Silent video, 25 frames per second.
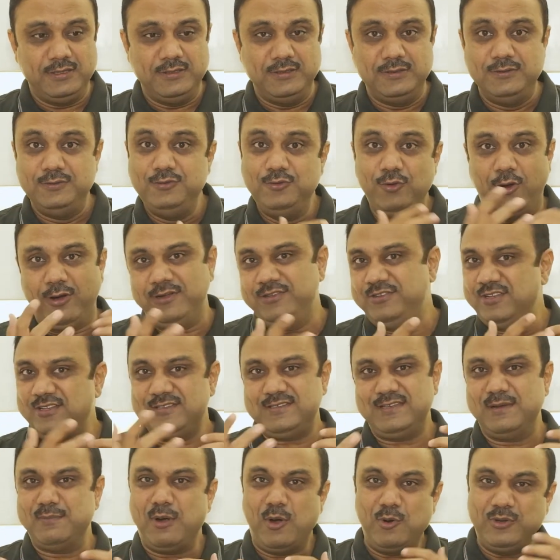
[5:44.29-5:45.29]
not just
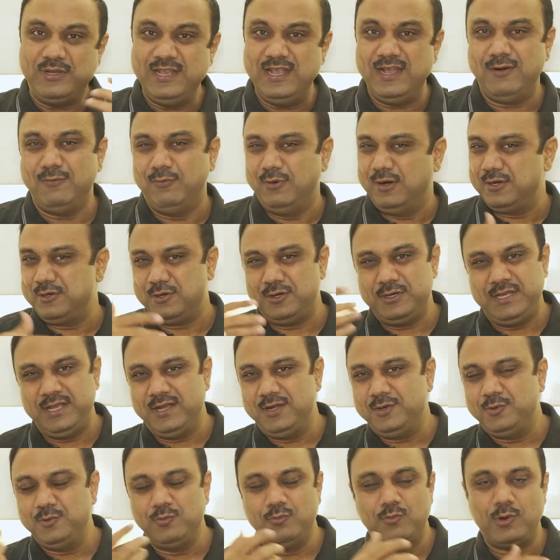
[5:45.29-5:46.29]
about tier one or
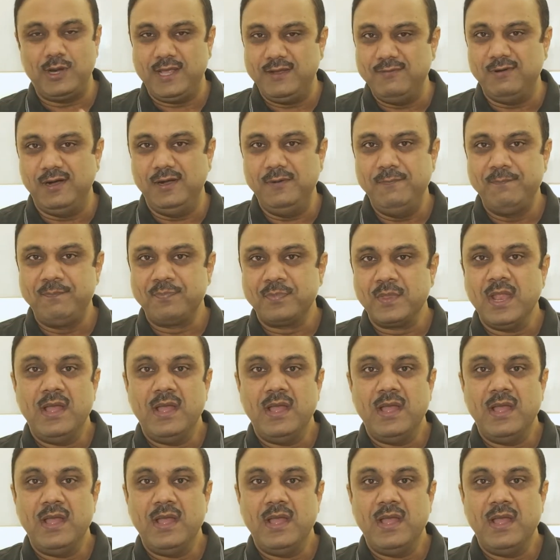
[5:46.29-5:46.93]
tier two, whatever,